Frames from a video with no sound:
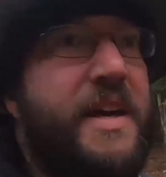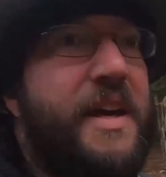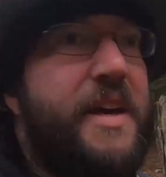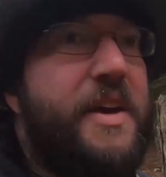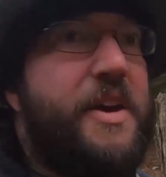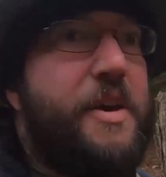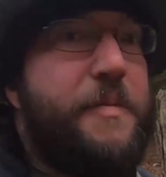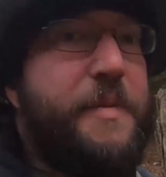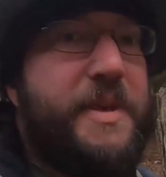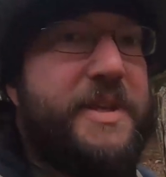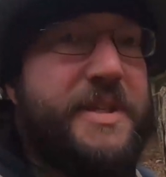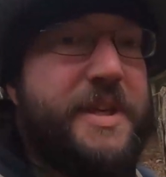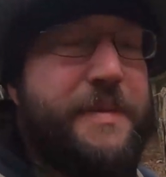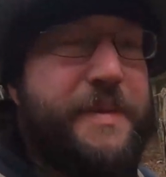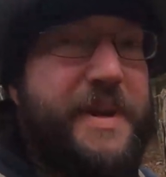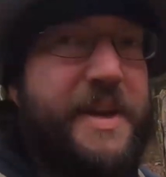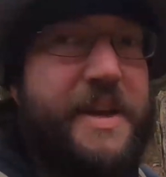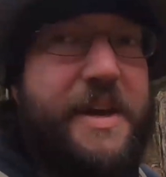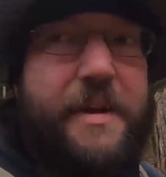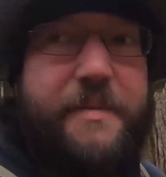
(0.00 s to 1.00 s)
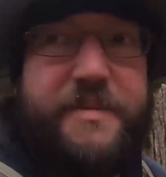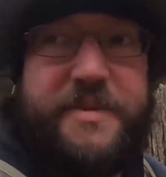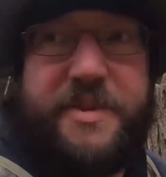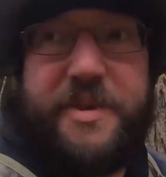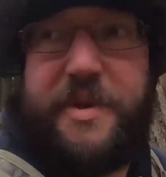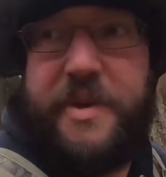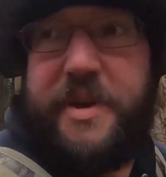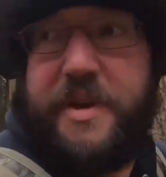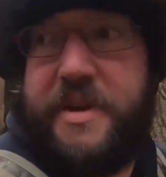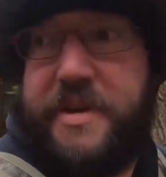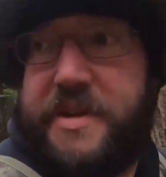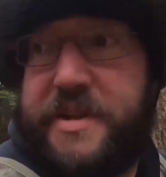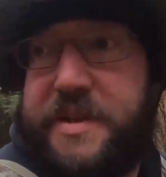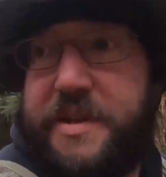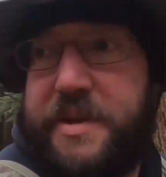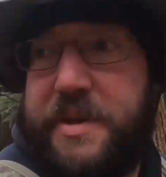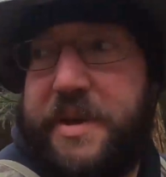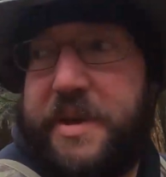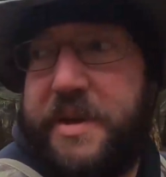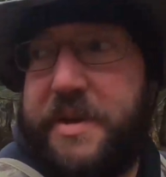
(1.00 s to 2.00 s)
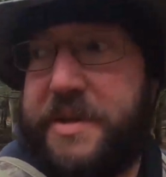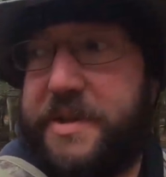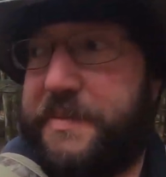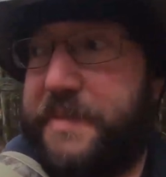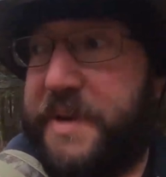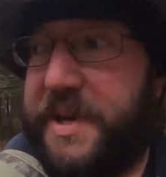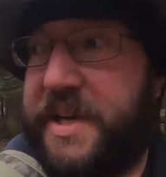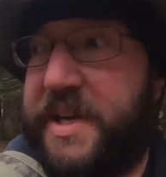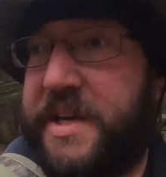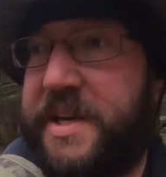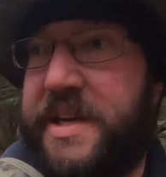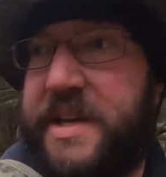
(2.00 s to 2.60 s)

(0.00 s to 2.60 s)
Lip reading: It could be somebody comes through here and just litters, but